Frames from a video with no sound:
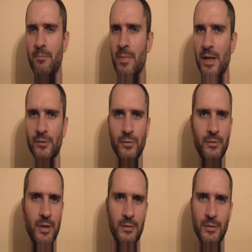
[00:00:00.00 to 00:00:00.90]

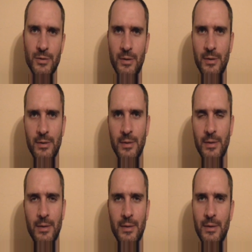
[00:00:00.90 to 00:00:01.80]
master technician.
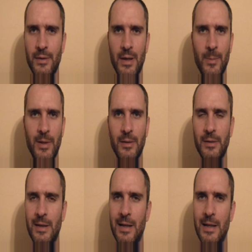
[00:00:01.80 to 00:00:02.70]
I
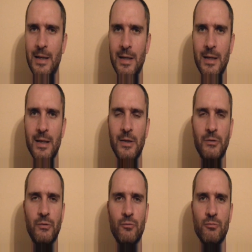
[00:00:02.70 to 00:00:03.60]
mean, he
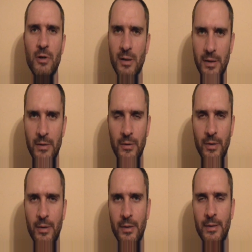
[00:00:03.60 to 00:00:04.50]
is really
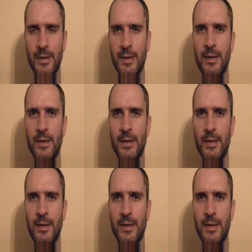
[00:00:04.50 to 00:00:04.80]
good at it,